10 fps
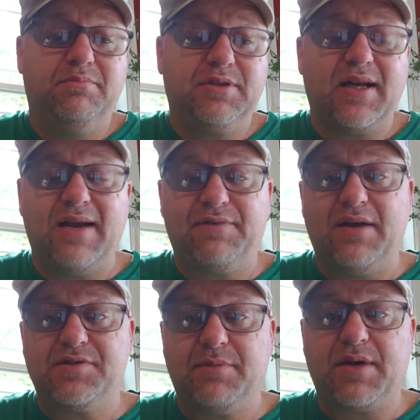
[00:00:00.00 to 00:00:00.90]
He's going to
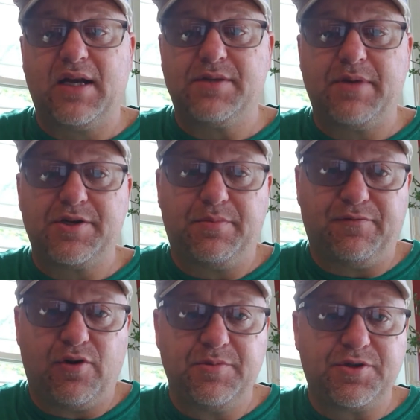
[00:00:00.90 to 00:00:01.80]
have some kind of special
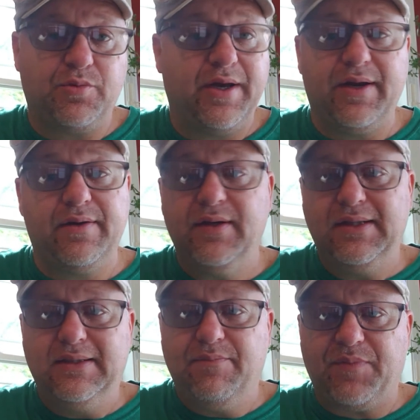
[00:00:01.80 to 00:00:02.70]
performance to win. And
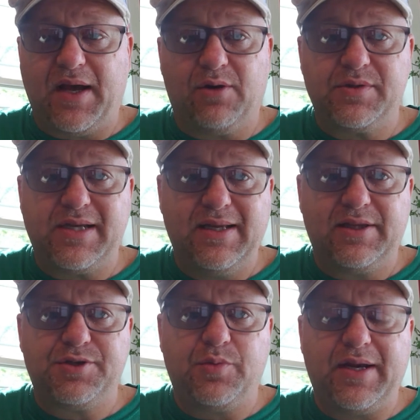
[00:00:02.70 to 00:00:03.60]
I don't see it
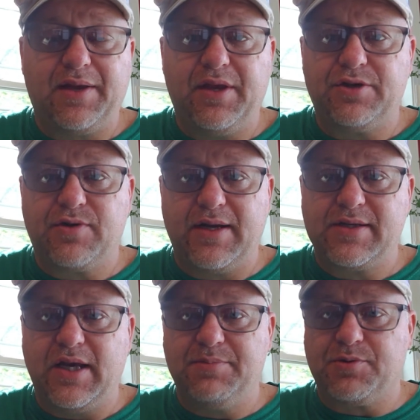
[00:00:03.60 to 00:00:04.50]
this week. I think Dreads
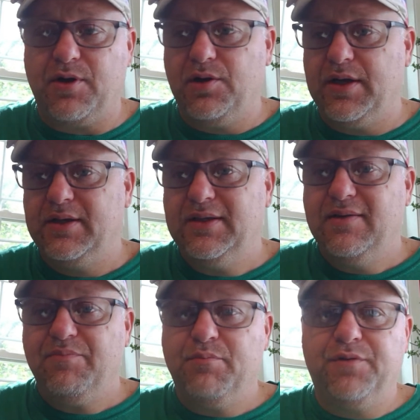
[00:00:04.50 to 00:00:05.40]
keeps rolling,
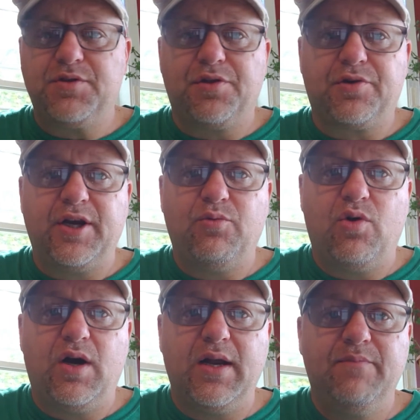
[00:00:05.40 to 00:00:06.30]
moves to
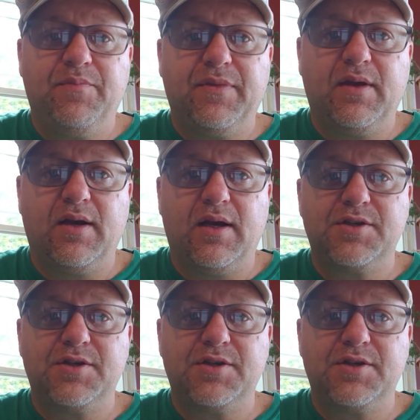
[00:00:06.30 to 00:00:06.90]
3-1.